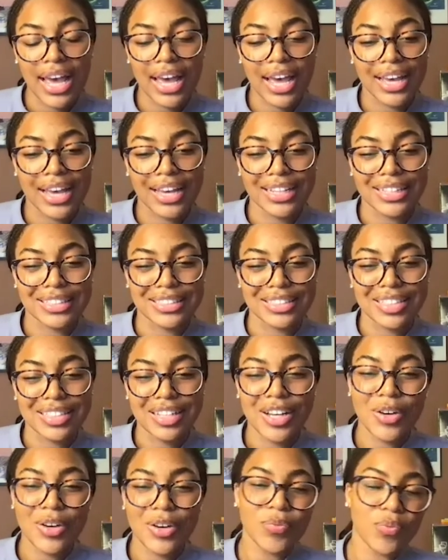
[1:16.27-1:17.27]
And
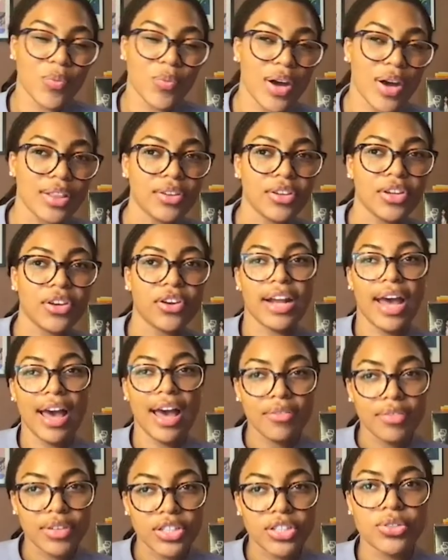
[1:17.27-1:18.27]
whether you're an
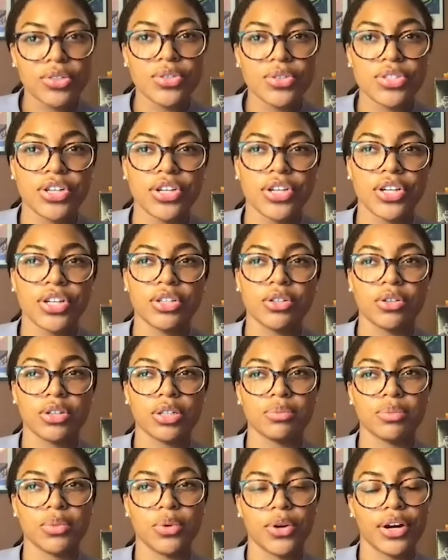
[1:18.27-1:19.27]
avid user or
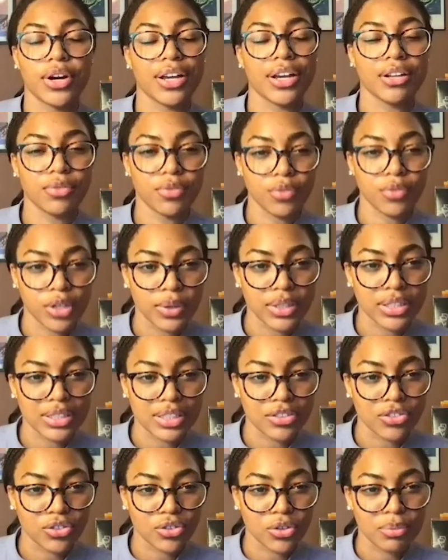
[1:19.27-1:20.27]
a more infrequent
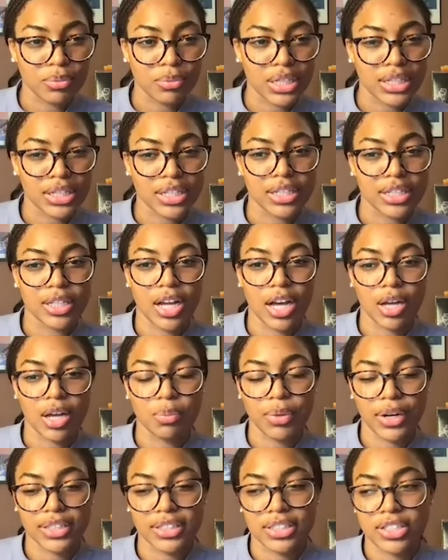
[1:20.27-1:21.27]
digital media
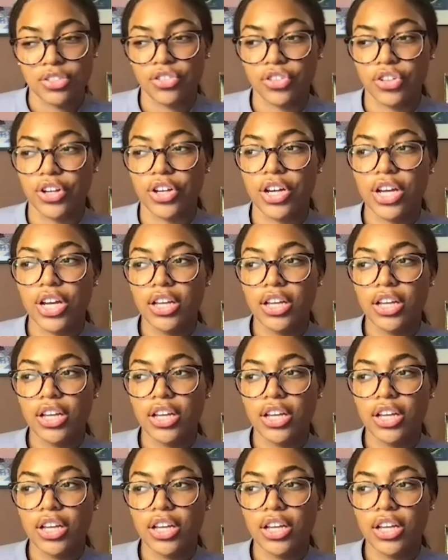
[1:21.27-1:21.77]
practitioner,